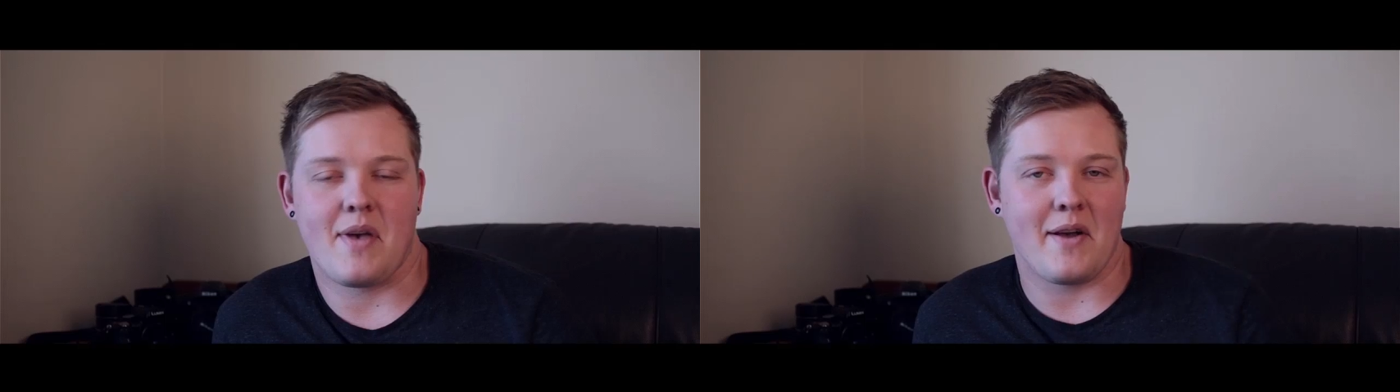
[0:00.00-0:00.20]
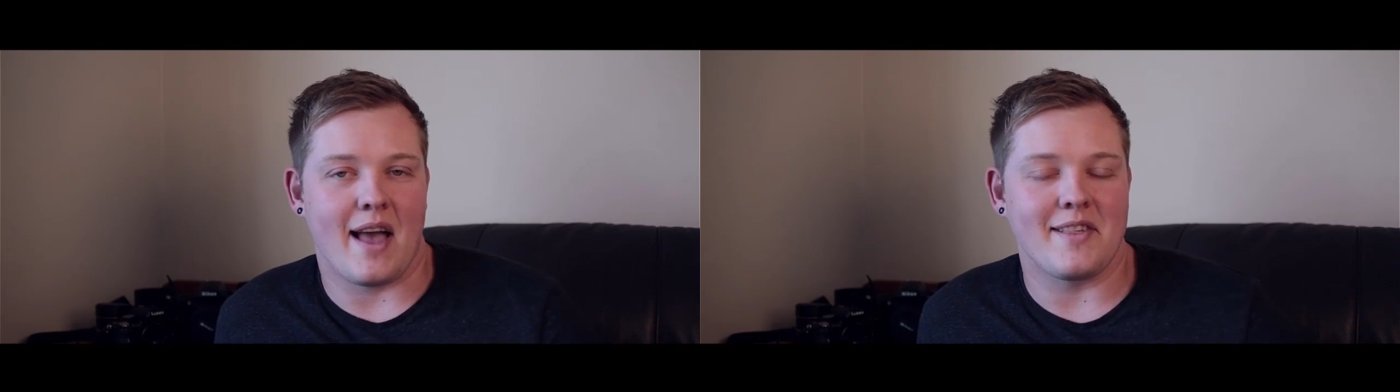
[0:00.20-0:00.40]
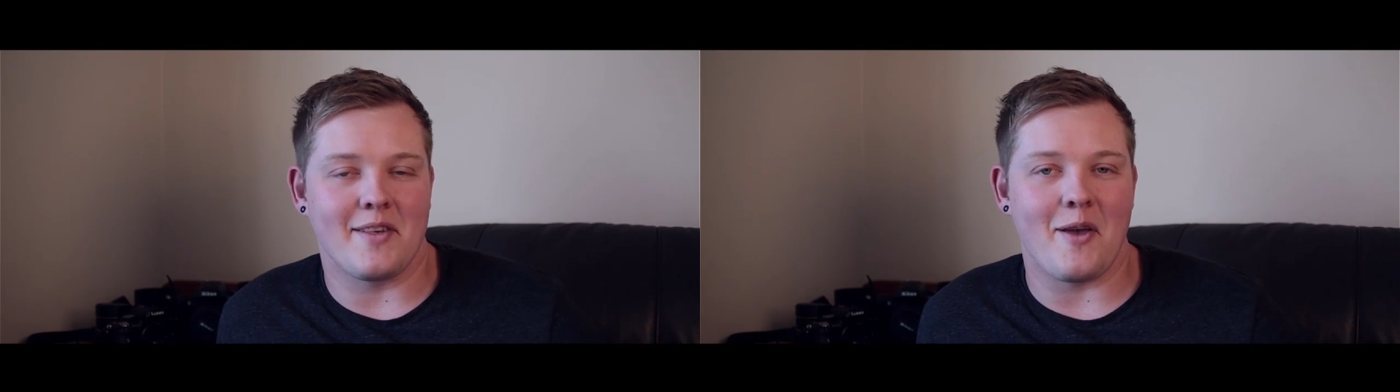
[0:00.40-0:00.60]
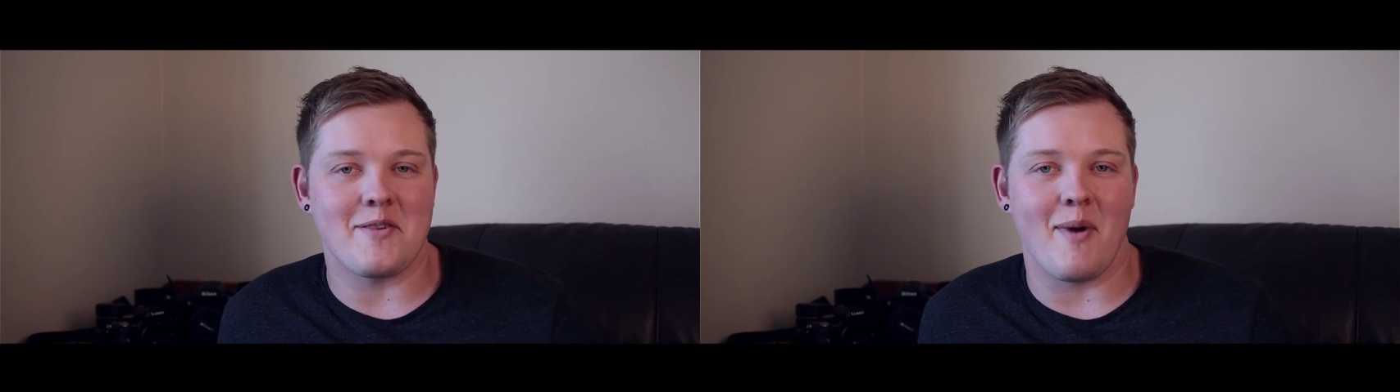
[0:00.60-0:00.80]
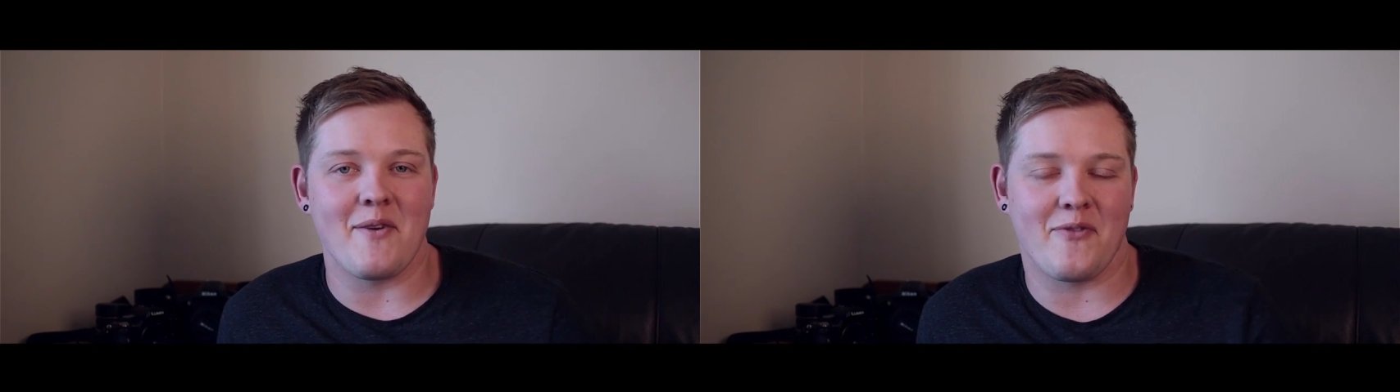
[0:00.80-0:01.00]
Okay, so
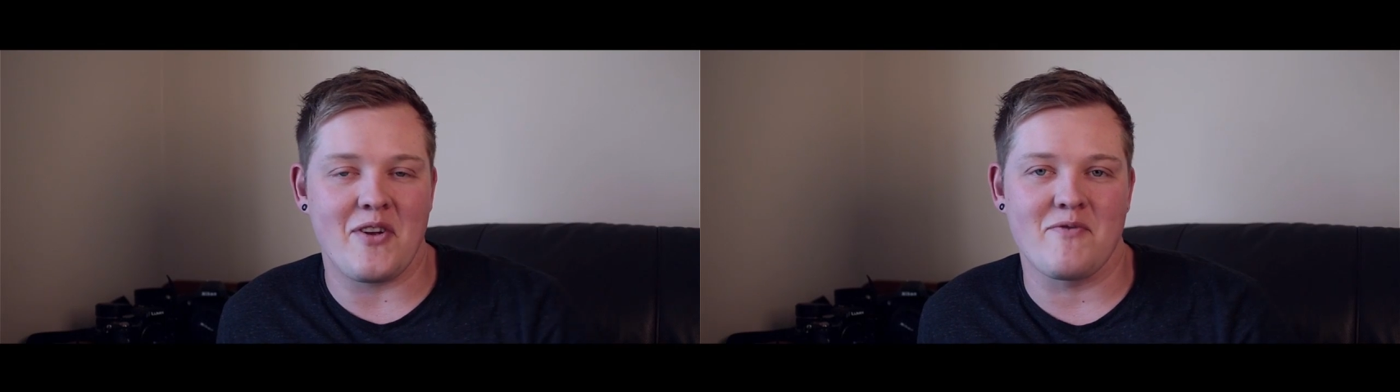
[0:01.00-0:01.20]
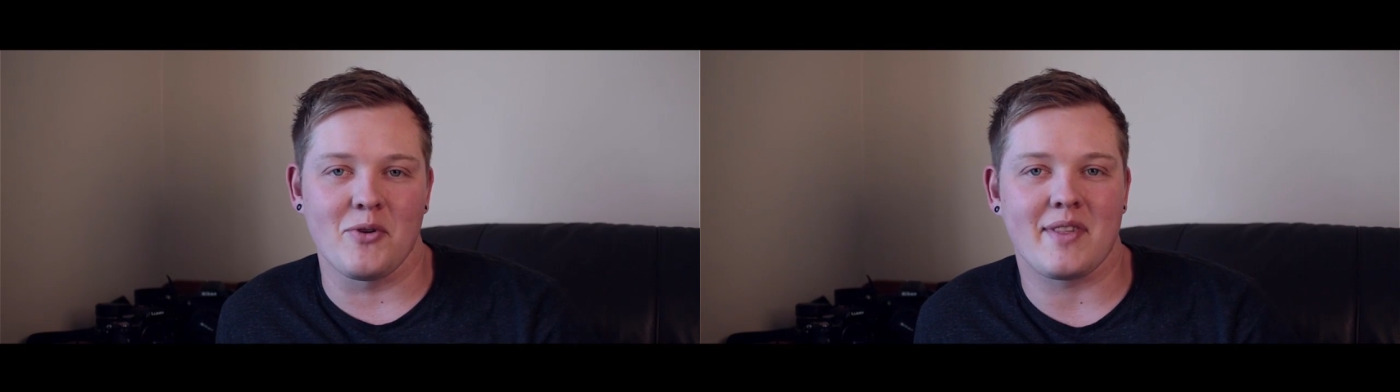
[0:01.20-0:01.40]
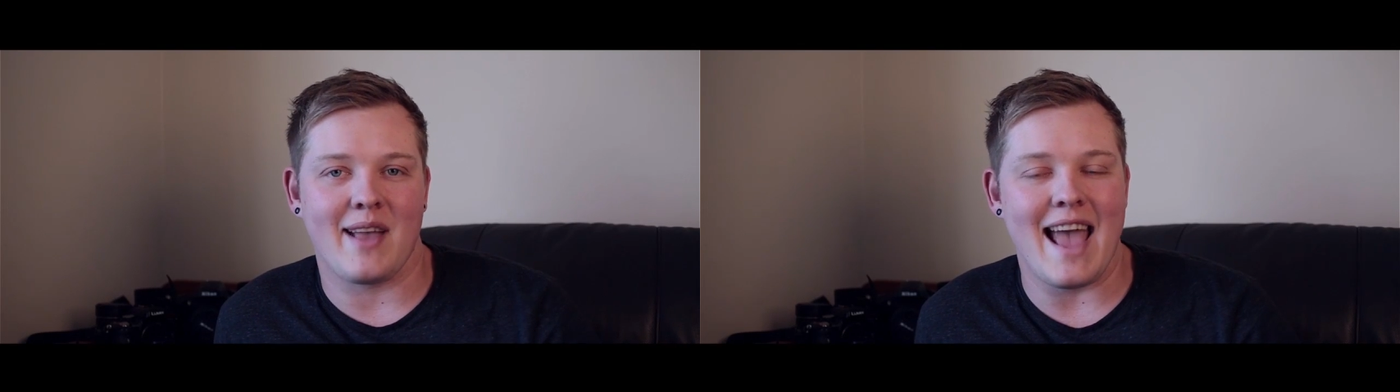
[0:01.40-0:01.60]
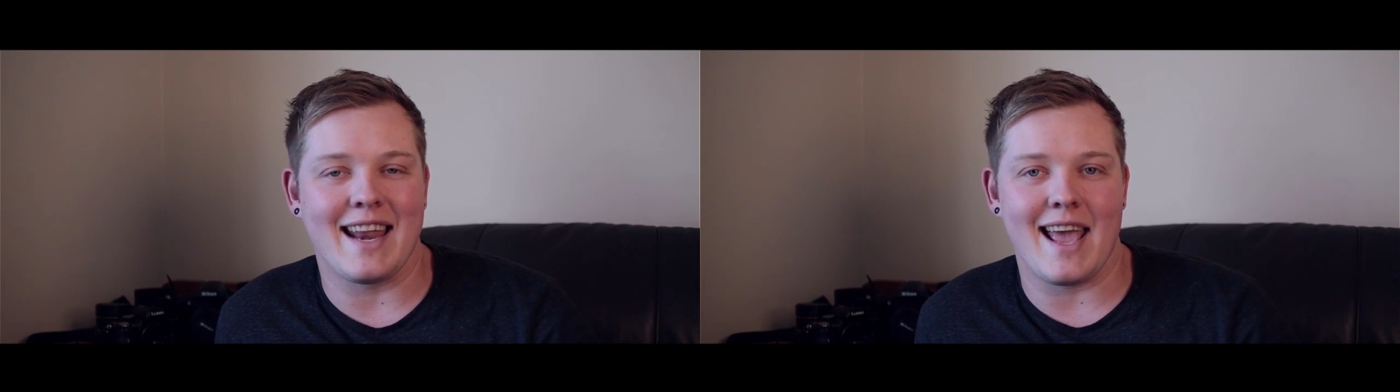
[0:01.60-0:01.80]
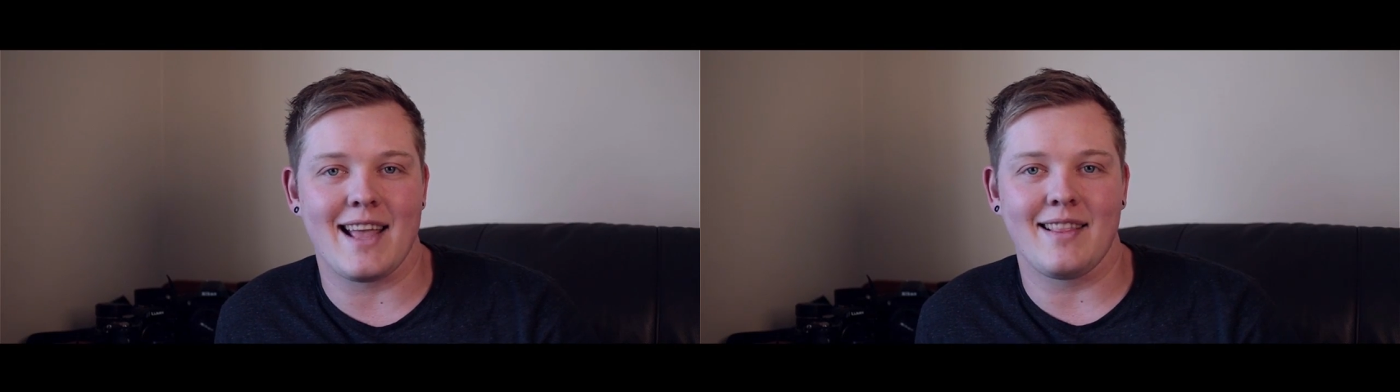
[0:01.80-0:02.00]
those are my 3 rules to
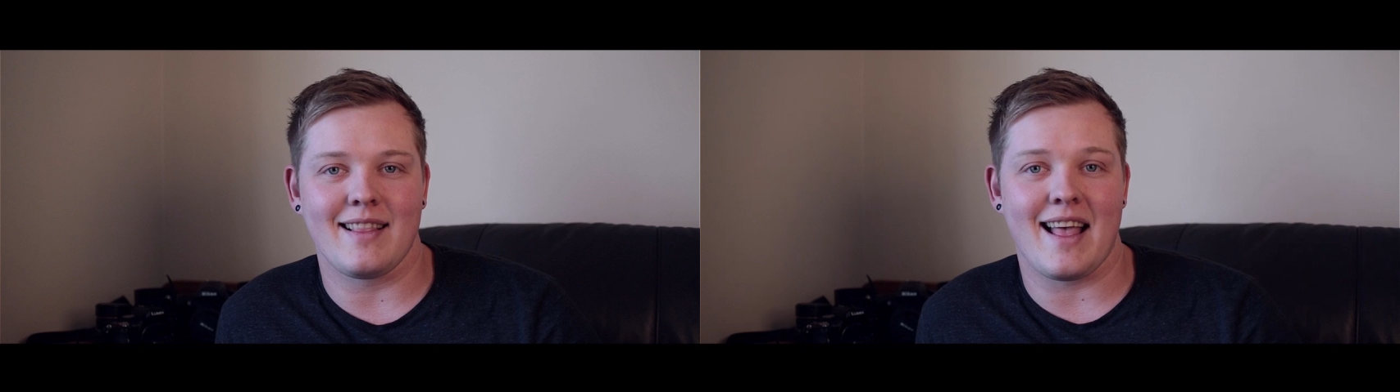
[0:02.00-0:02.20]
editing.